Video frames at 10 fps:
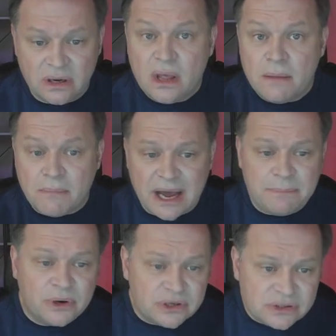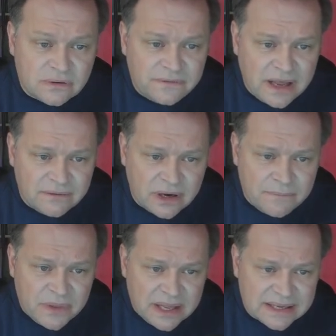My personal favorite
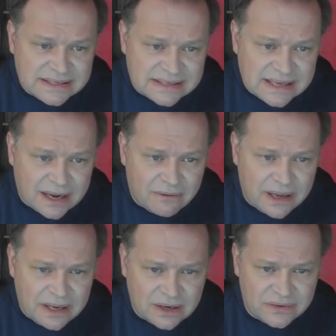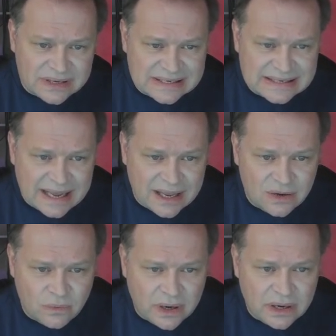is this guy right here, the
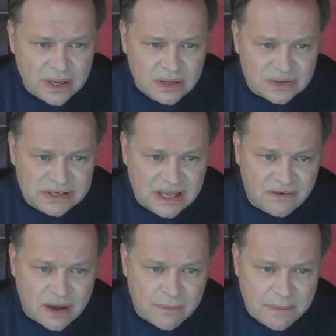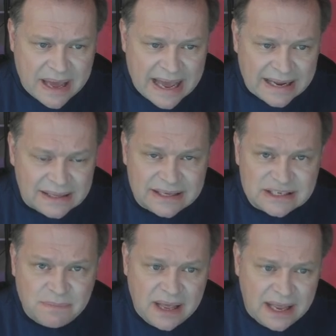second one. You'll see I've got my packet
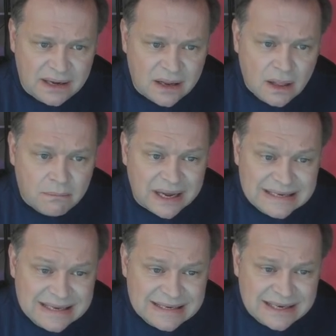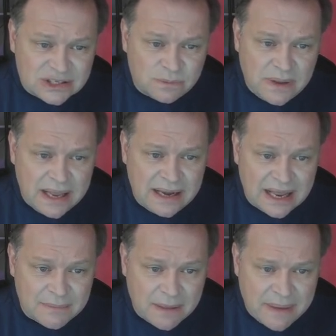list pane, my details pane,
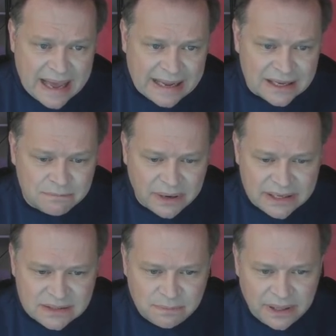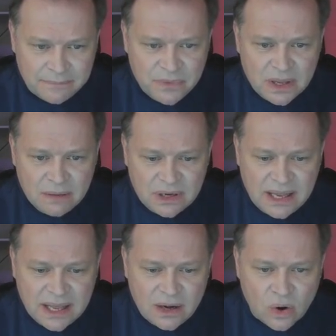and my packet bytes pane. I'm going to
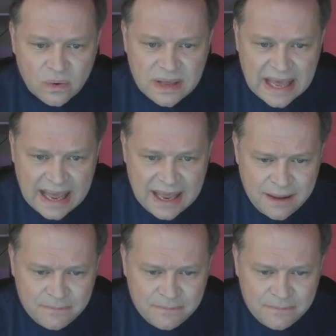hit OK.